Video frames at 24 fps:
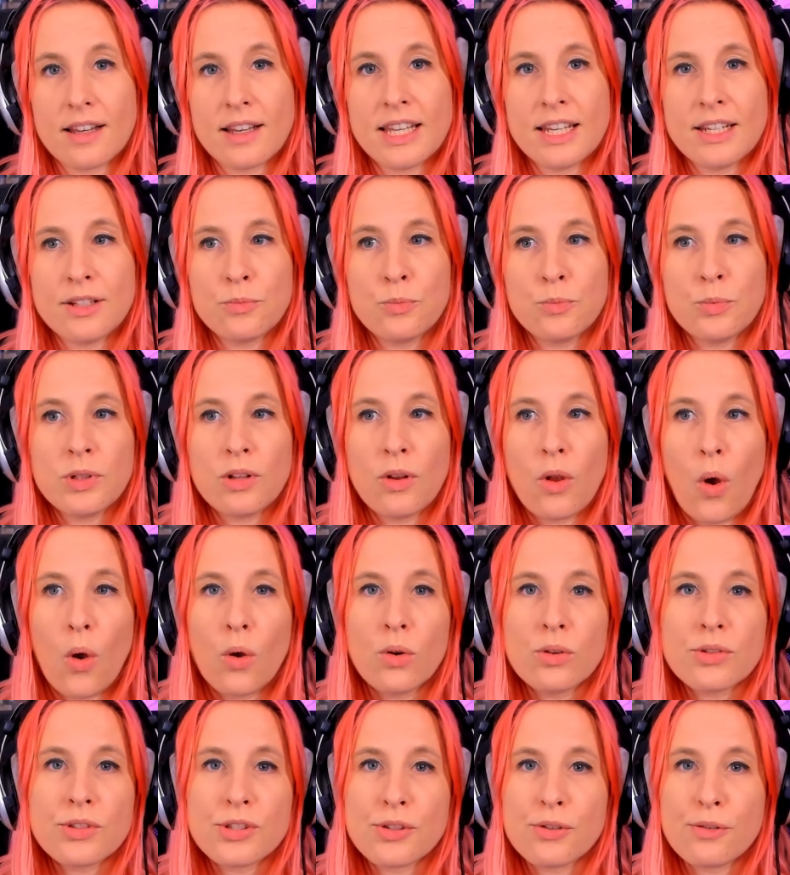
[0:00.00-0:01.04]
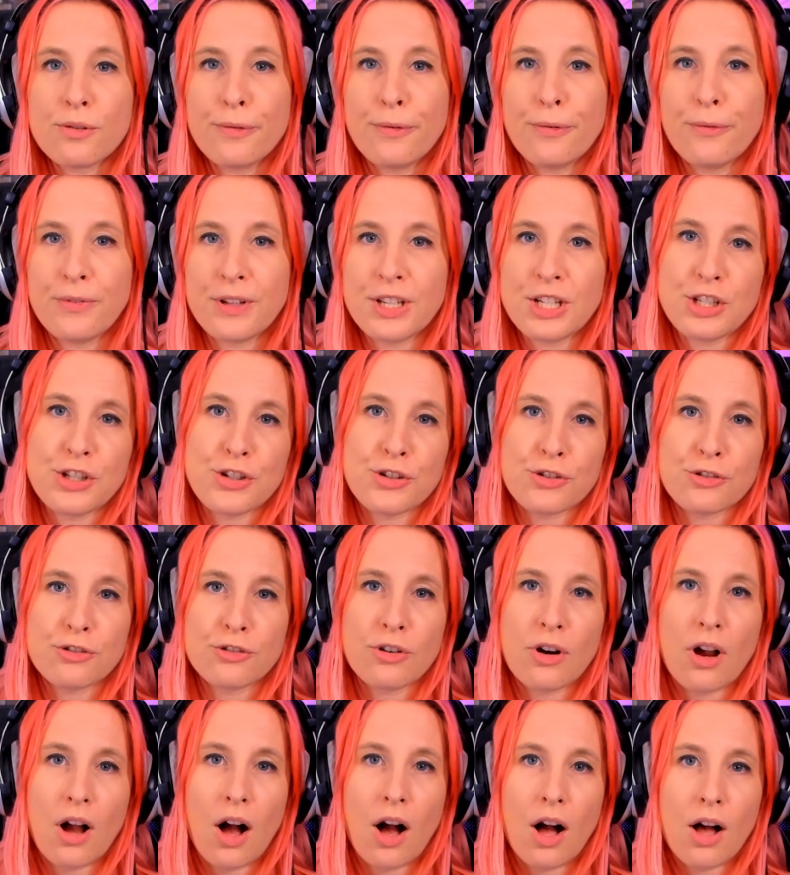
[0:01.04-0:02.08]
it will also
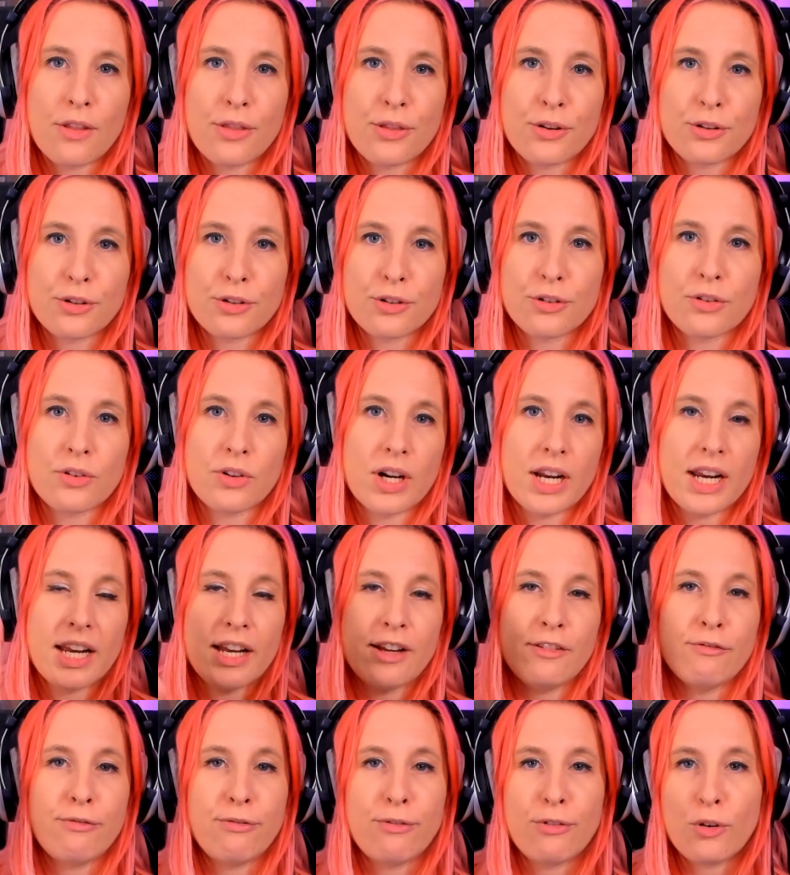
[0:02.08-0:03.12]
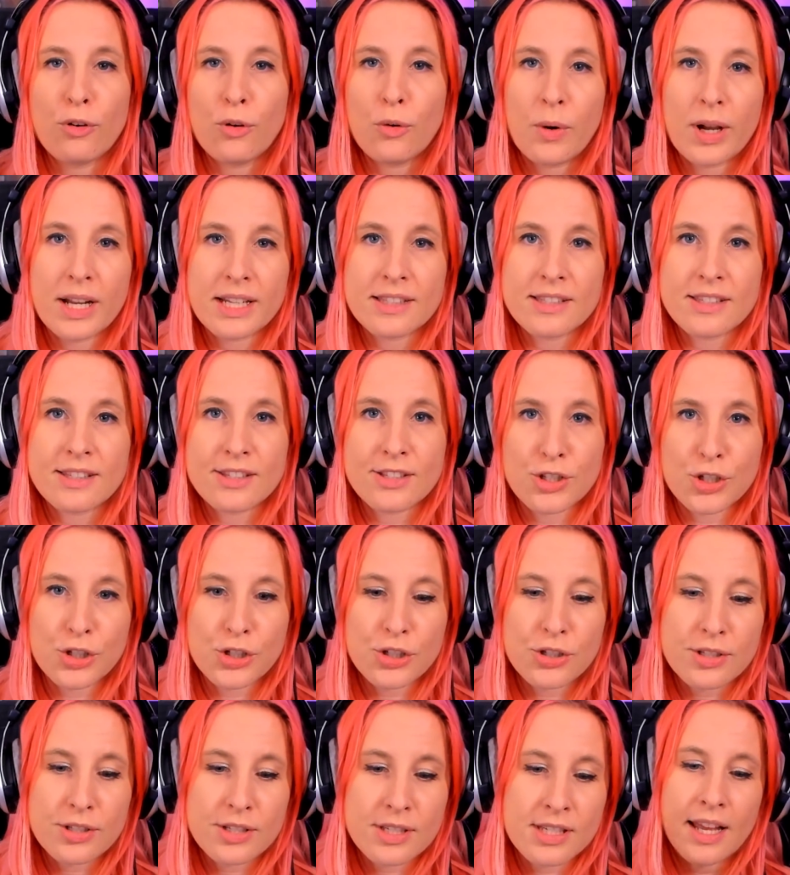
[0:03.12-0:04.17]
feature other
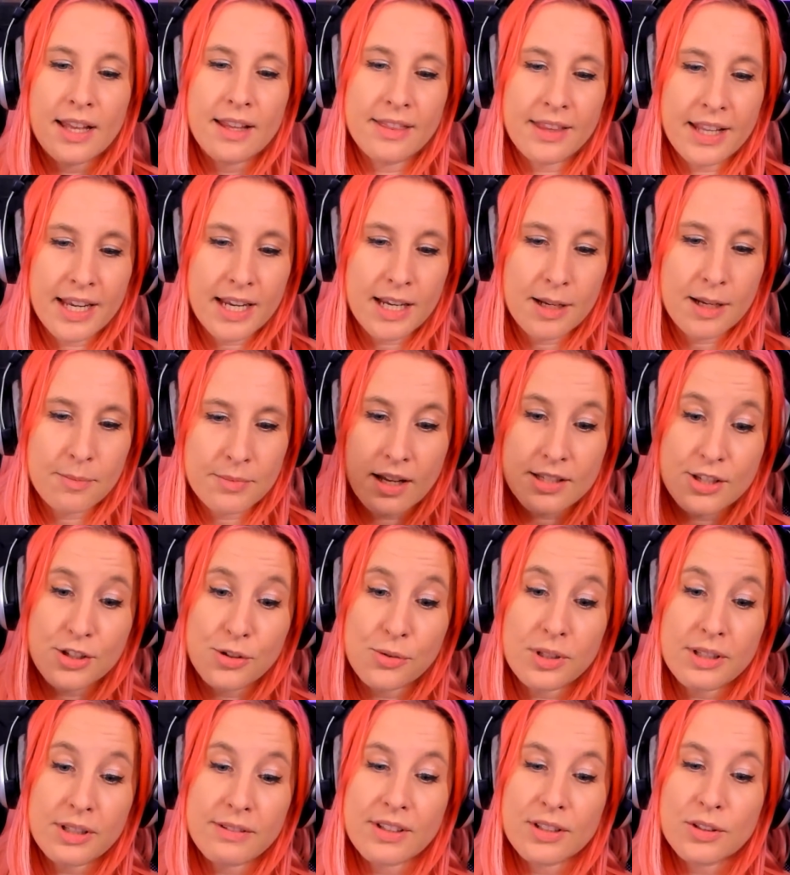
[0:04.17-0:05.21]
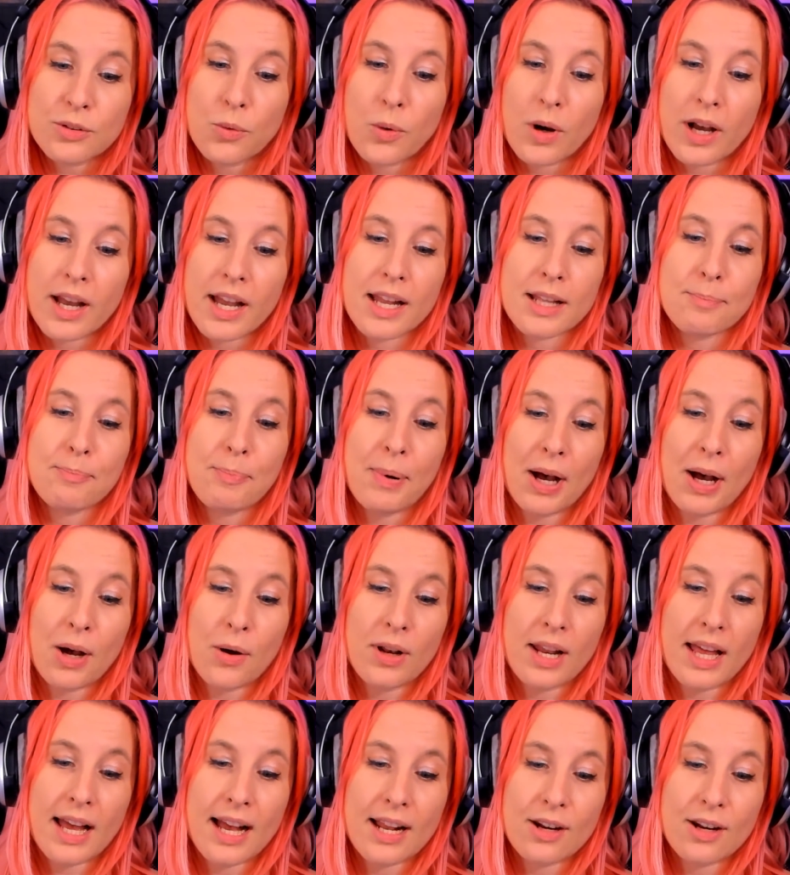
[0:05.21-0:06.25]
influencers named Sulivan Gwed,
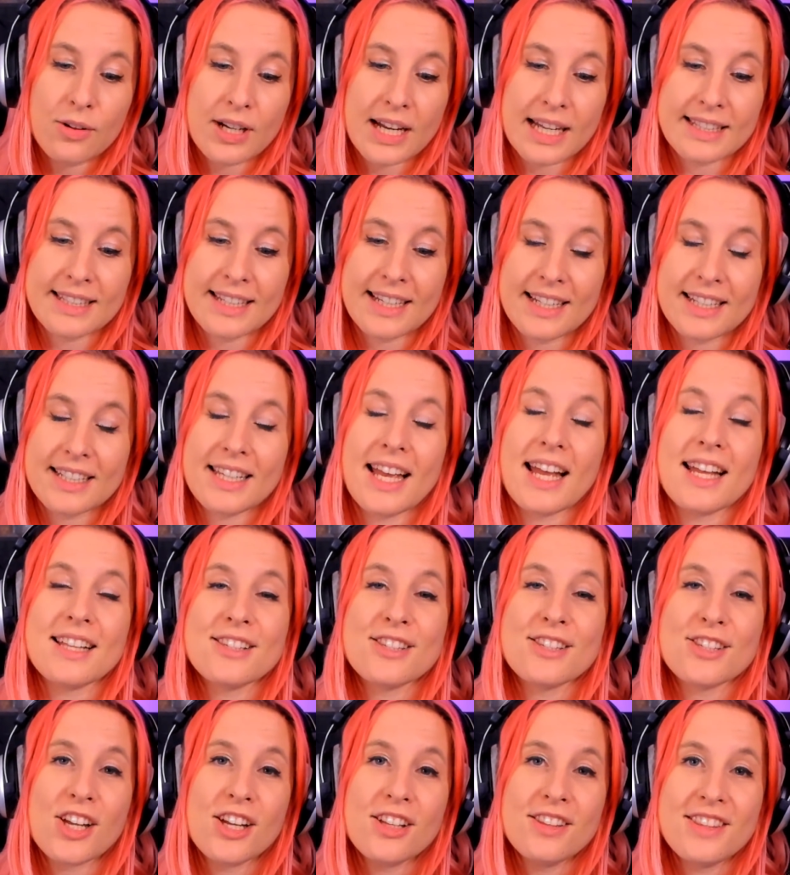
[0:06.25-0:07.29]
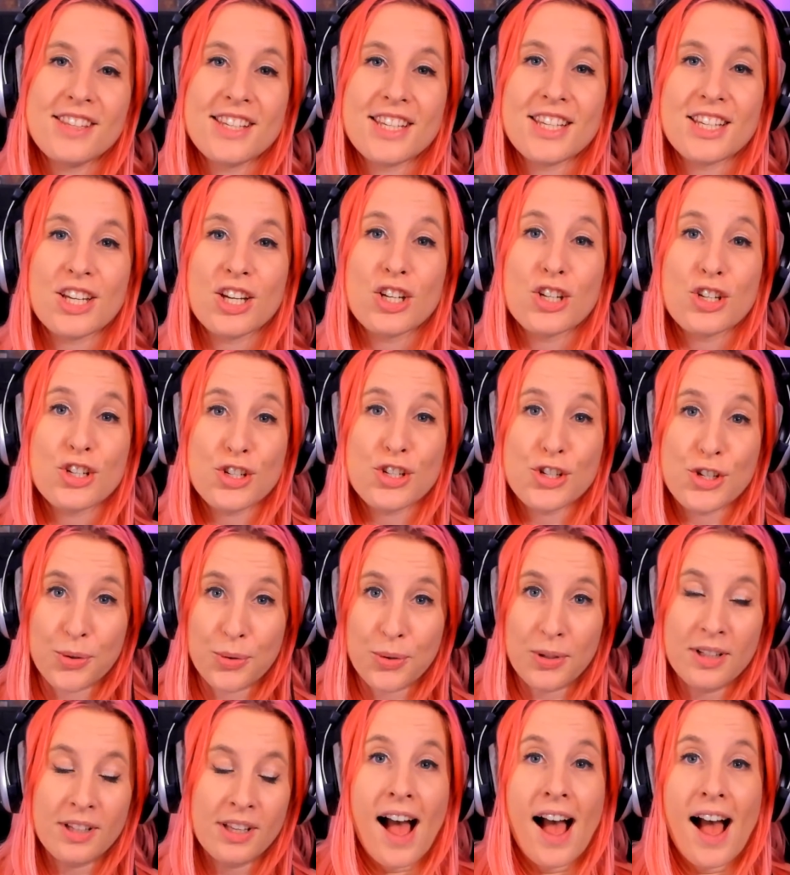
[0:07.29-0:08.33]
Paola Locatelli, and Sundy
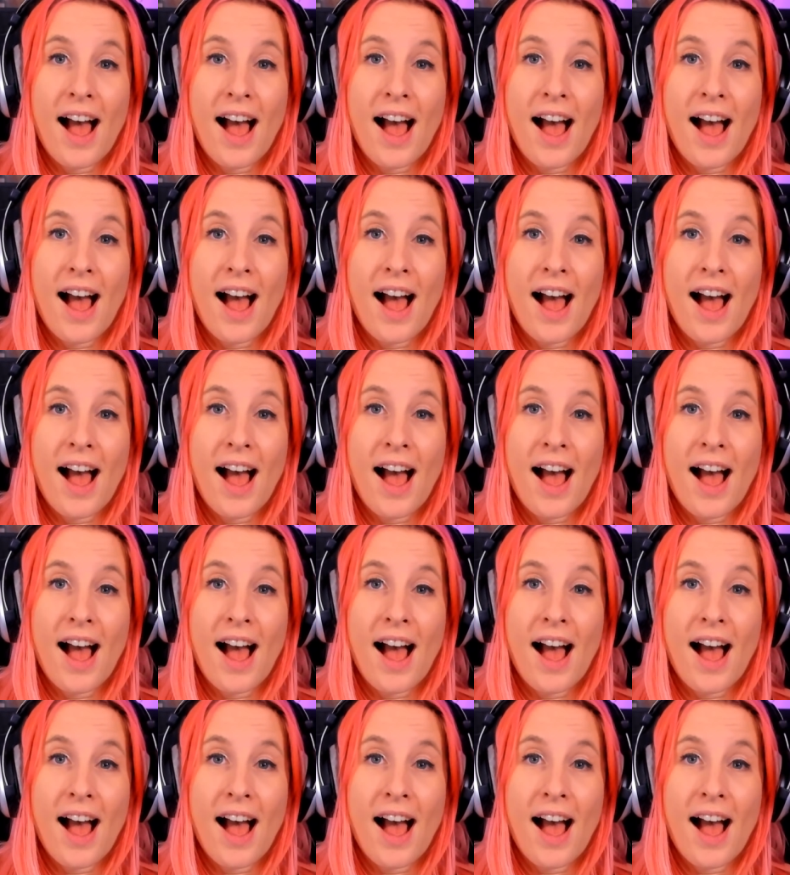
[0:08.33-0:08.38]
Jules.